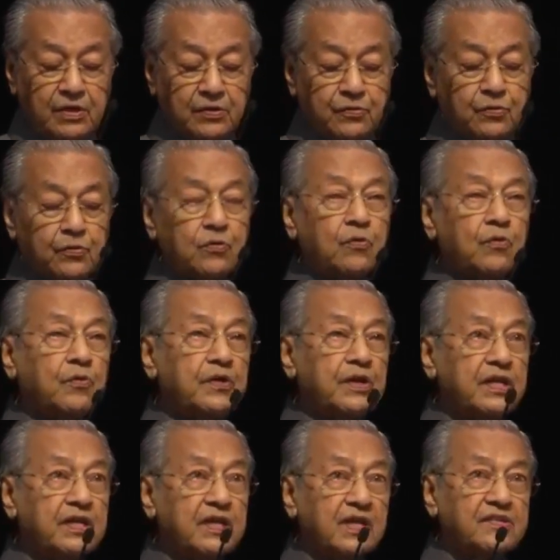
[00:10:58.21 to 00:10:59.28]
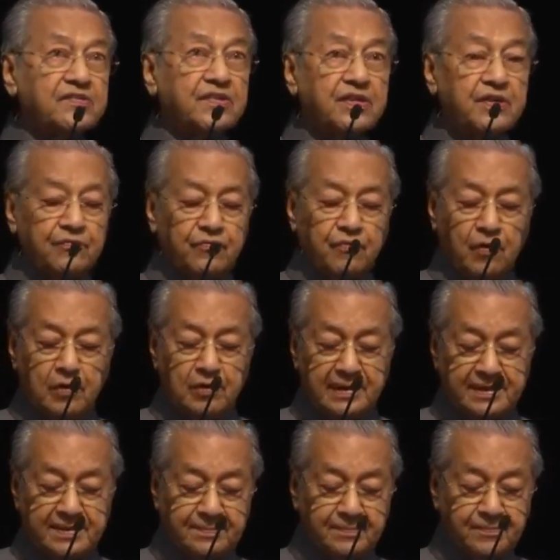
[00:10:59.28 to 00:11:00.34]
through Industry Forward,
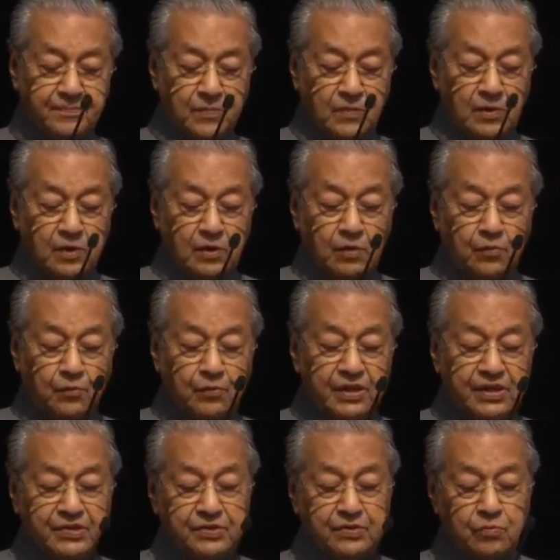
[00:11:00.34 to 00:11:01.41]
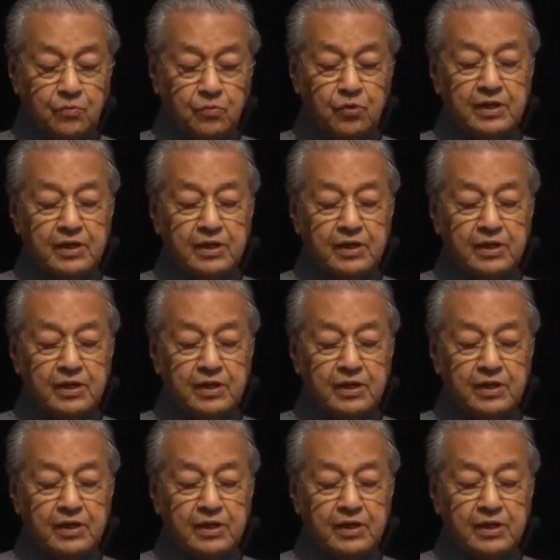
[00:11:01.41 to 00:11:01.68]
which would